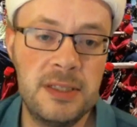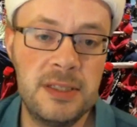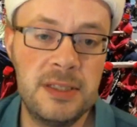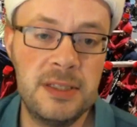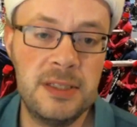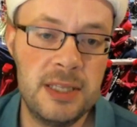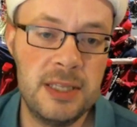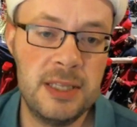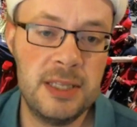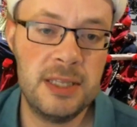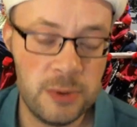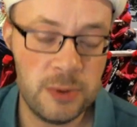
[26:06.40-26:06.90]
was
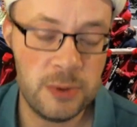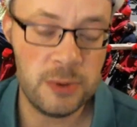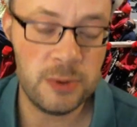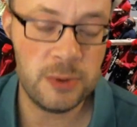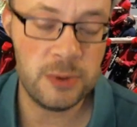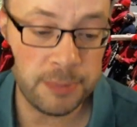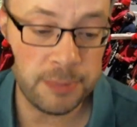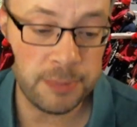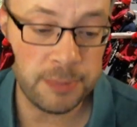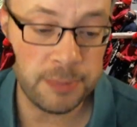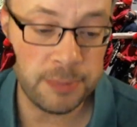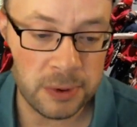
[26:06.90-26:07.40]

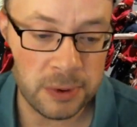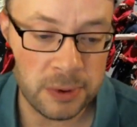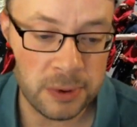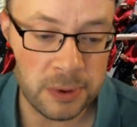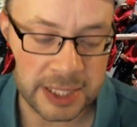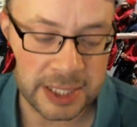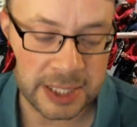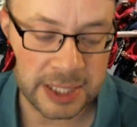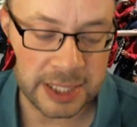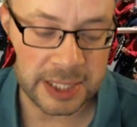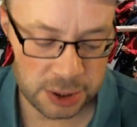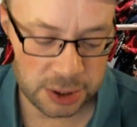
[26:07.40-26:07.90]
born, he
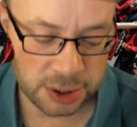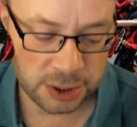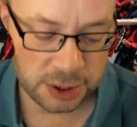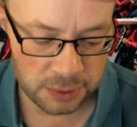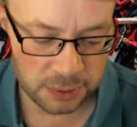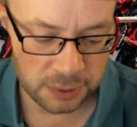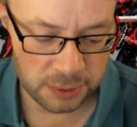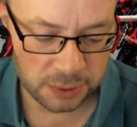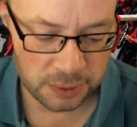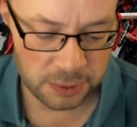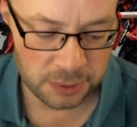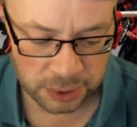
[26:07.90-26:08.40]
showed
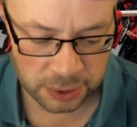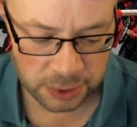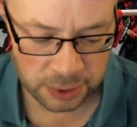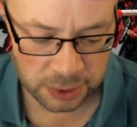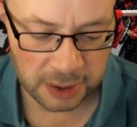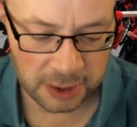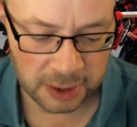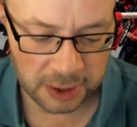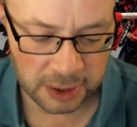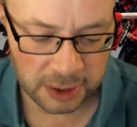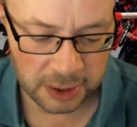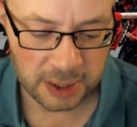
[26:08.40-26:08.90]
joy
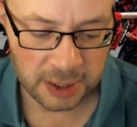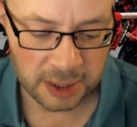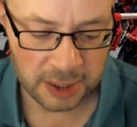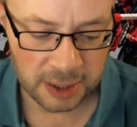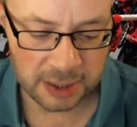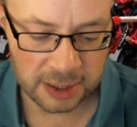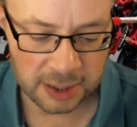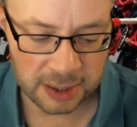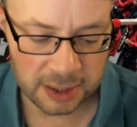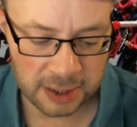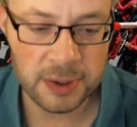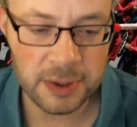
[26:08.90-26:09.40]
at the
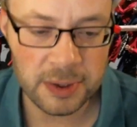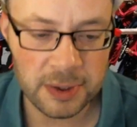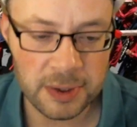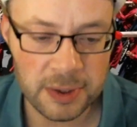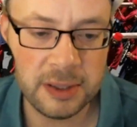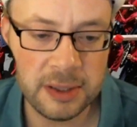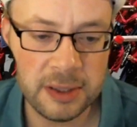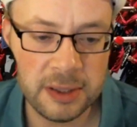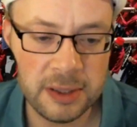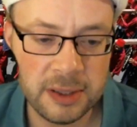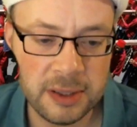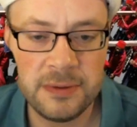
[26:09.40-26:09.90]
birth of the Prophet
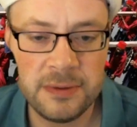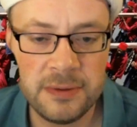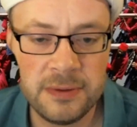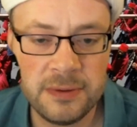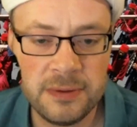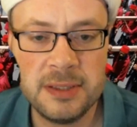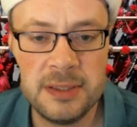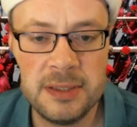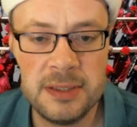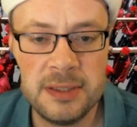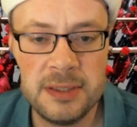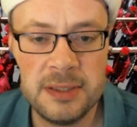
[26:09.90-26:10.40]
Sallam.
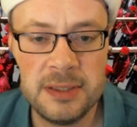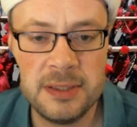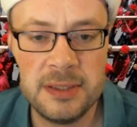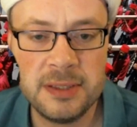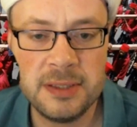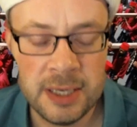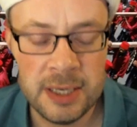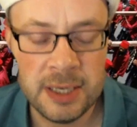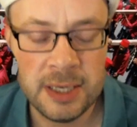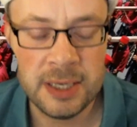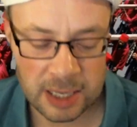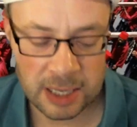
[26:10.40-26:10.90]
And
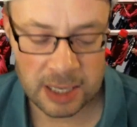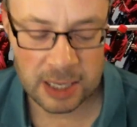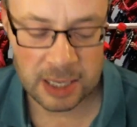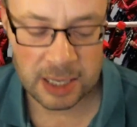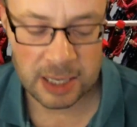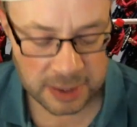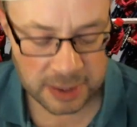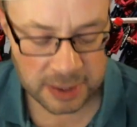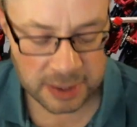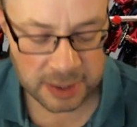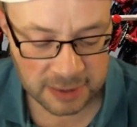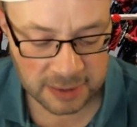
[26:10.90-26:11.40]
because of
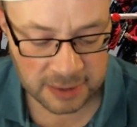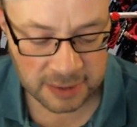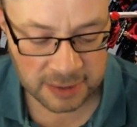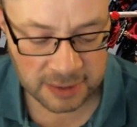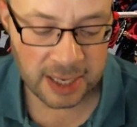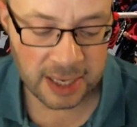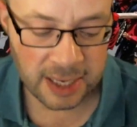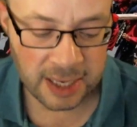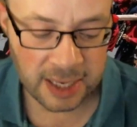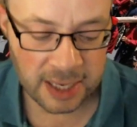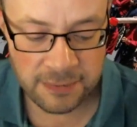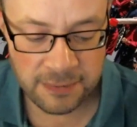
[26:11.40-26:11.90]
that, every
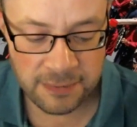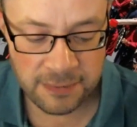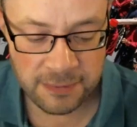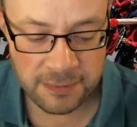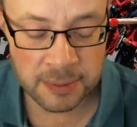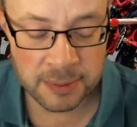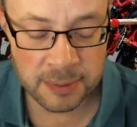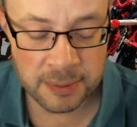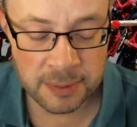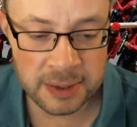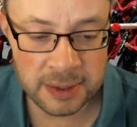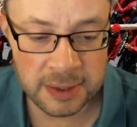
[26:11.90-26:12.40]

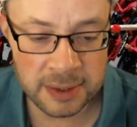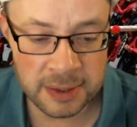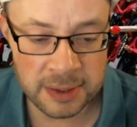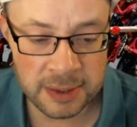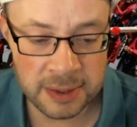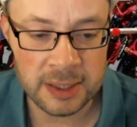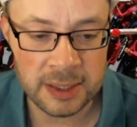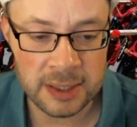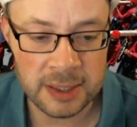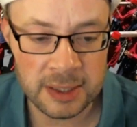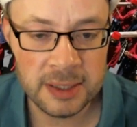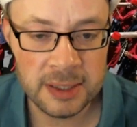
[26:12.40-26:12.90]
Monday,
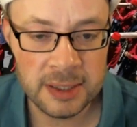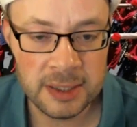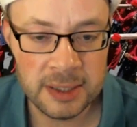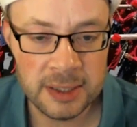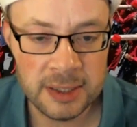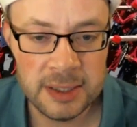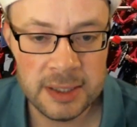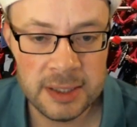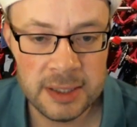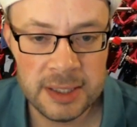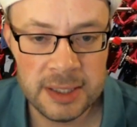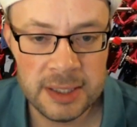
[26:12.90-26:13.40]

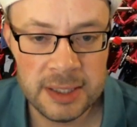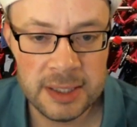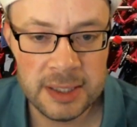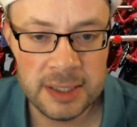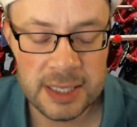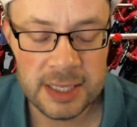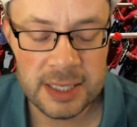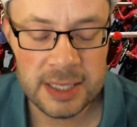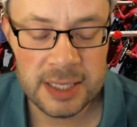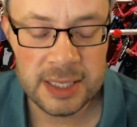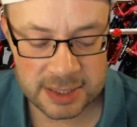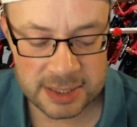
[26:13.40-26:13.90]
his
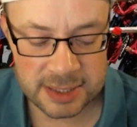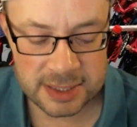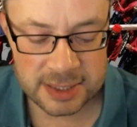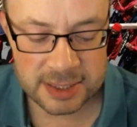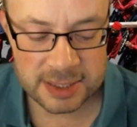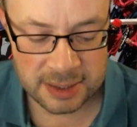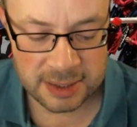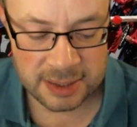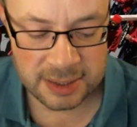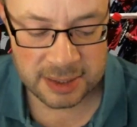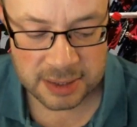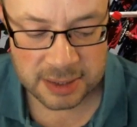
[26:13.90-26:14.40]
sins
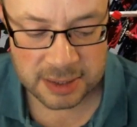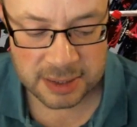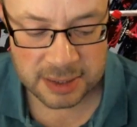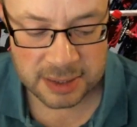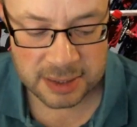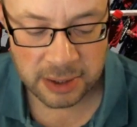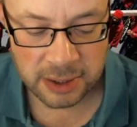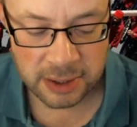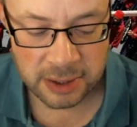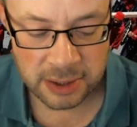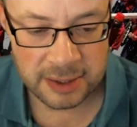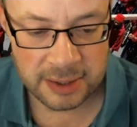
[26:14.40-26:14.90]
are
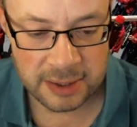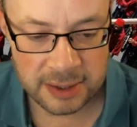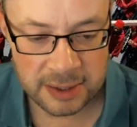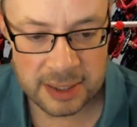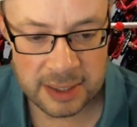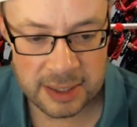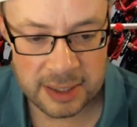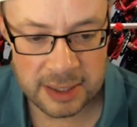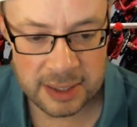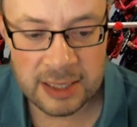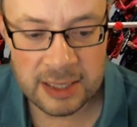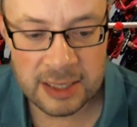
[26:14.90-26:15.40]

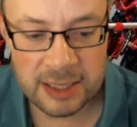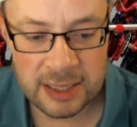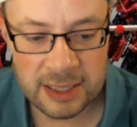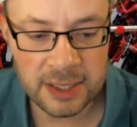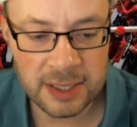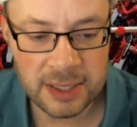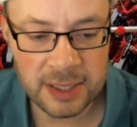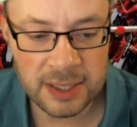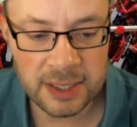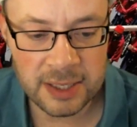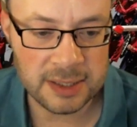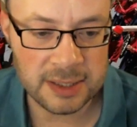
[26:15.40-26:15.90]
alleviated.
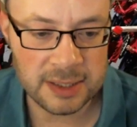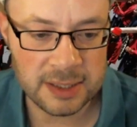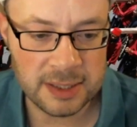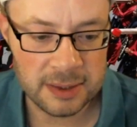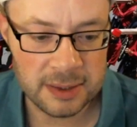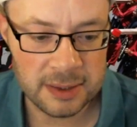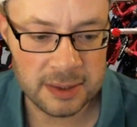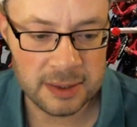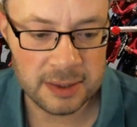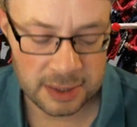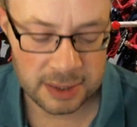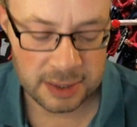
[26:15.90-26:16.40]
His
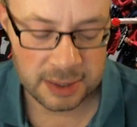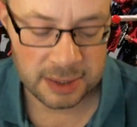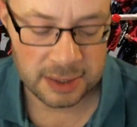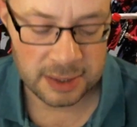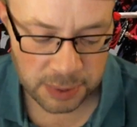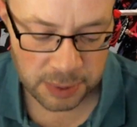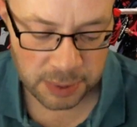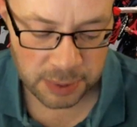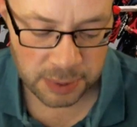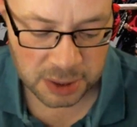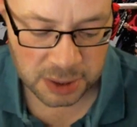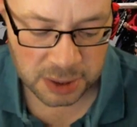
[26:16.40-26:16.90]

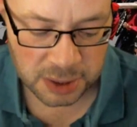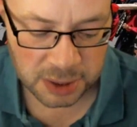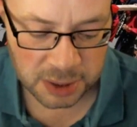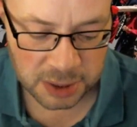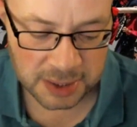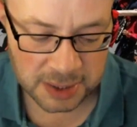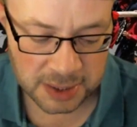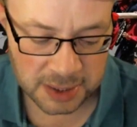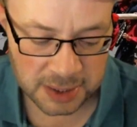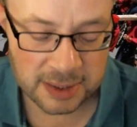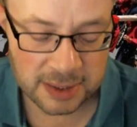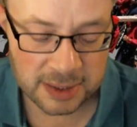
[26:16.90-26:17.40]
punishment is
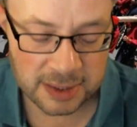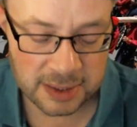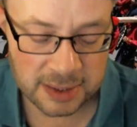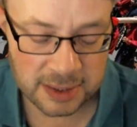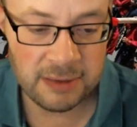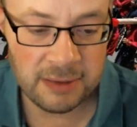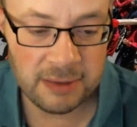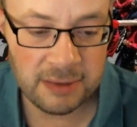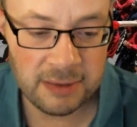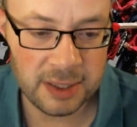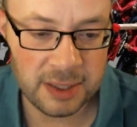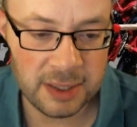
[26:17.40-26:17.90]

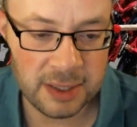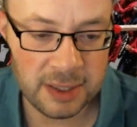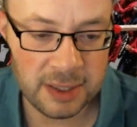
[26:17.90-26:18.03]
alleviated.